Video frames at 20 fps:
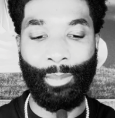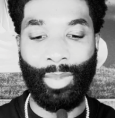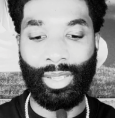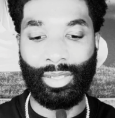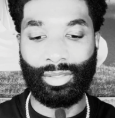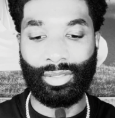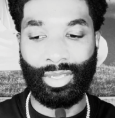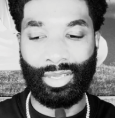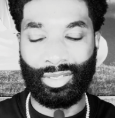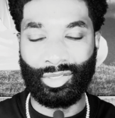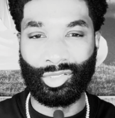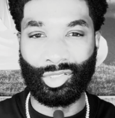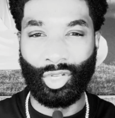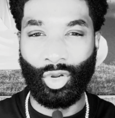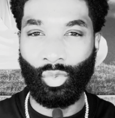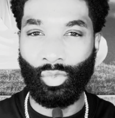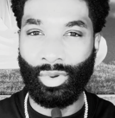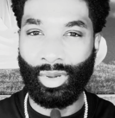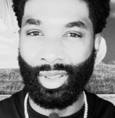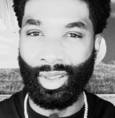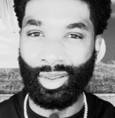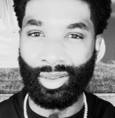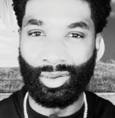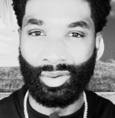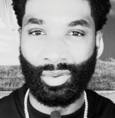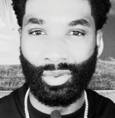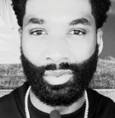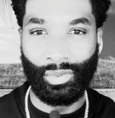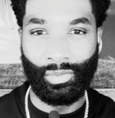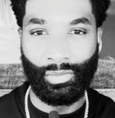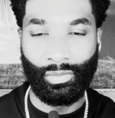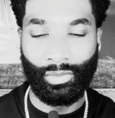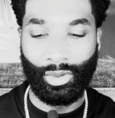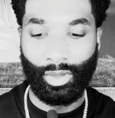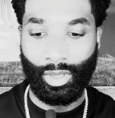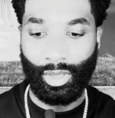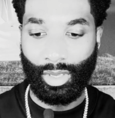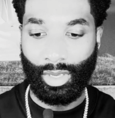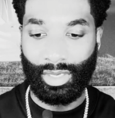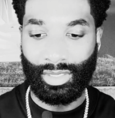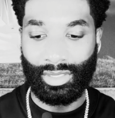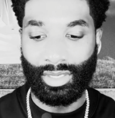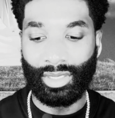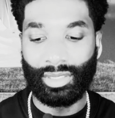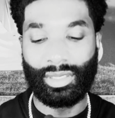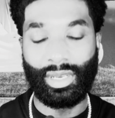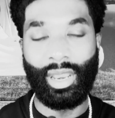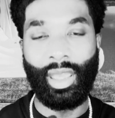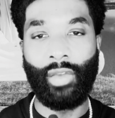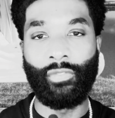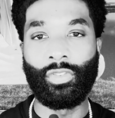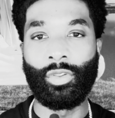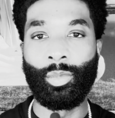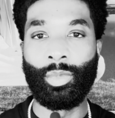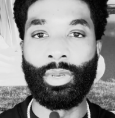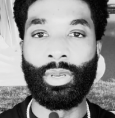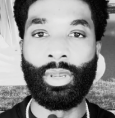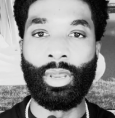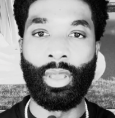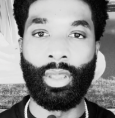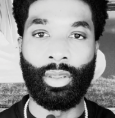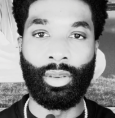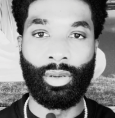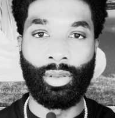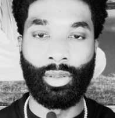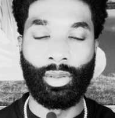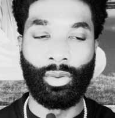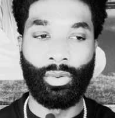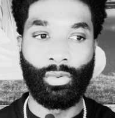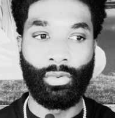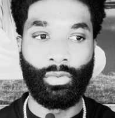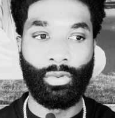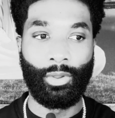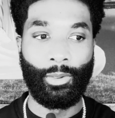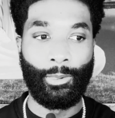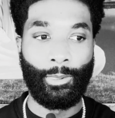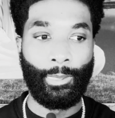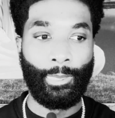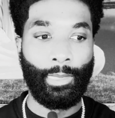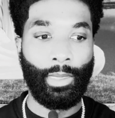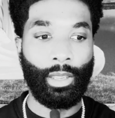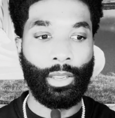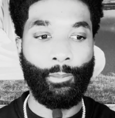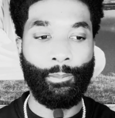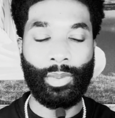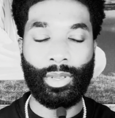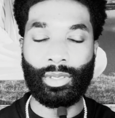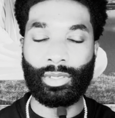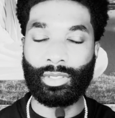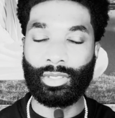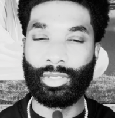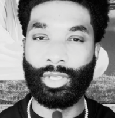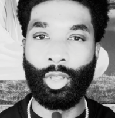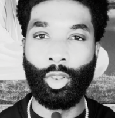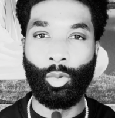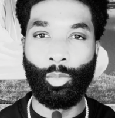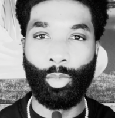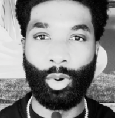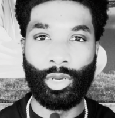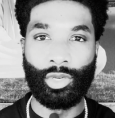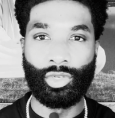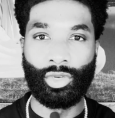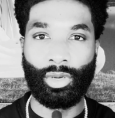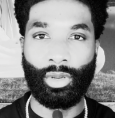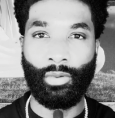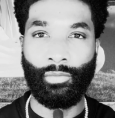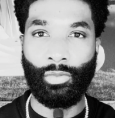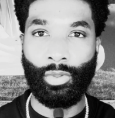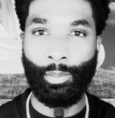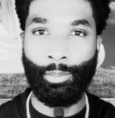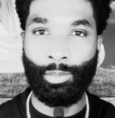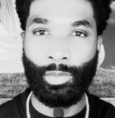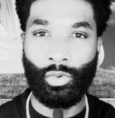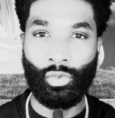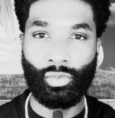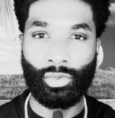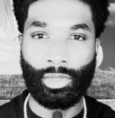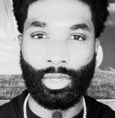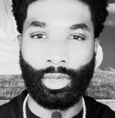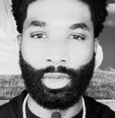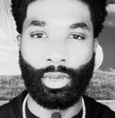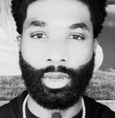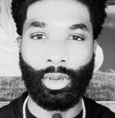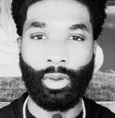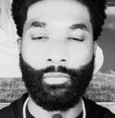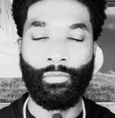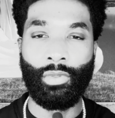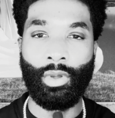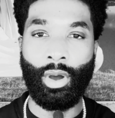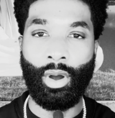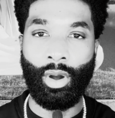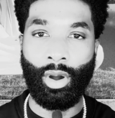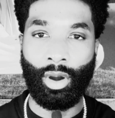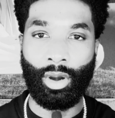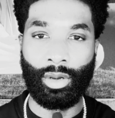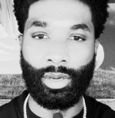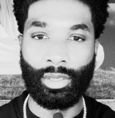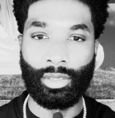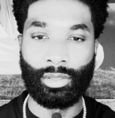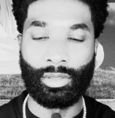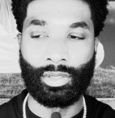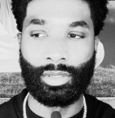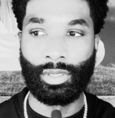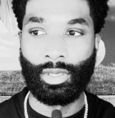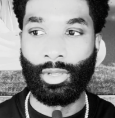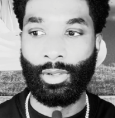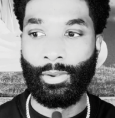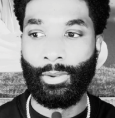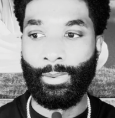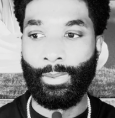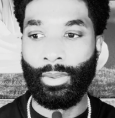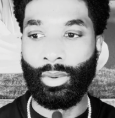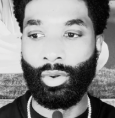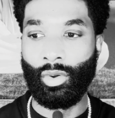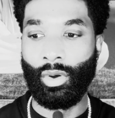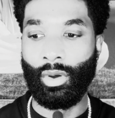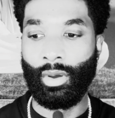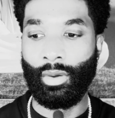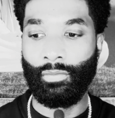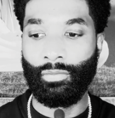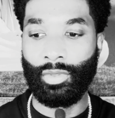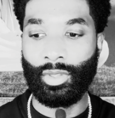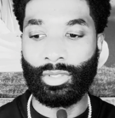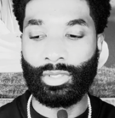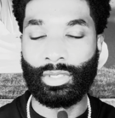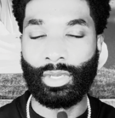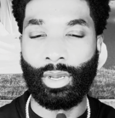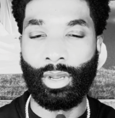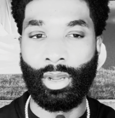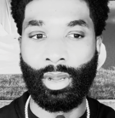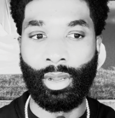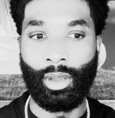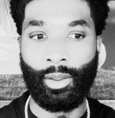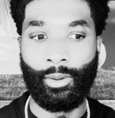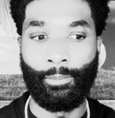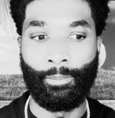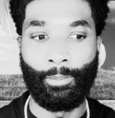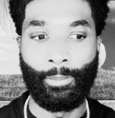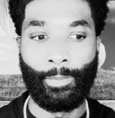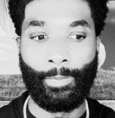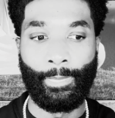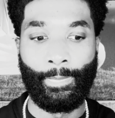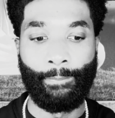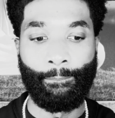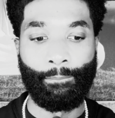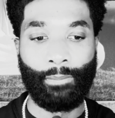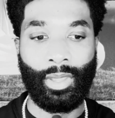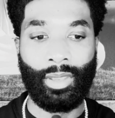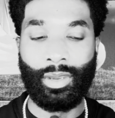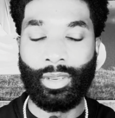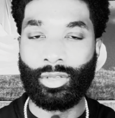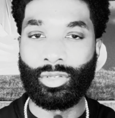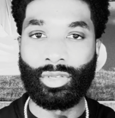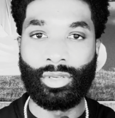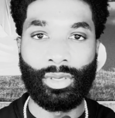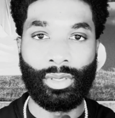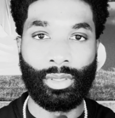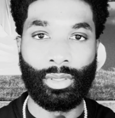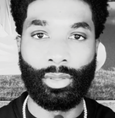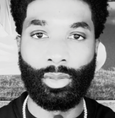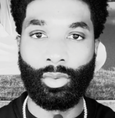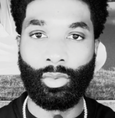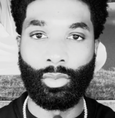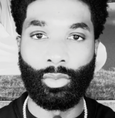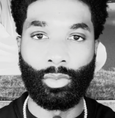make things so negative. It doesn't have to be negative. It can be a celebration of the music, of the artist, of the time. And that's it.